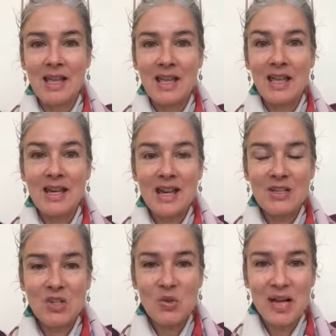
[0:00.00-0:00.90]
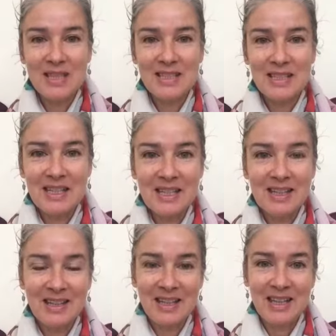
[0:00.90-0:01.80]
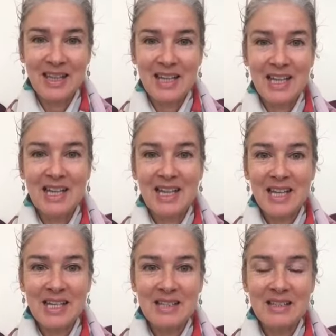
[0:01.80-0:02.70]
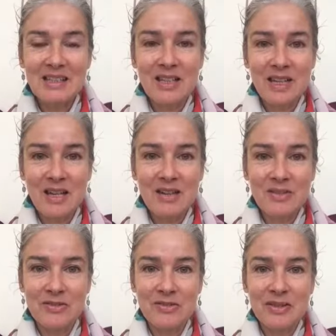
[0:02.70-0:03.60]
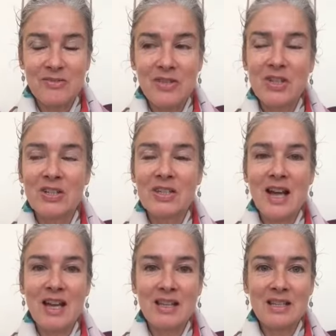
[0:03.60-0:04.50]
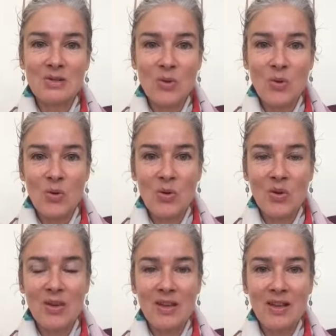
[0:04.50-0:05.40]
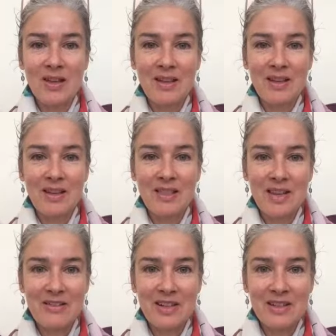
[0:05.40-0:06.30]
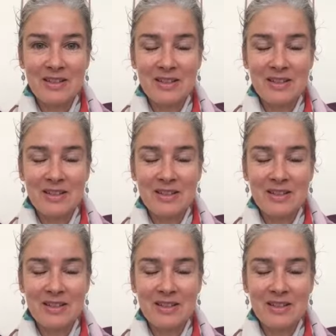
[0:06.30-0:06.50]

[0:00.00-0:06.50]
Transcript: in actuality, it is love, because that is all there is.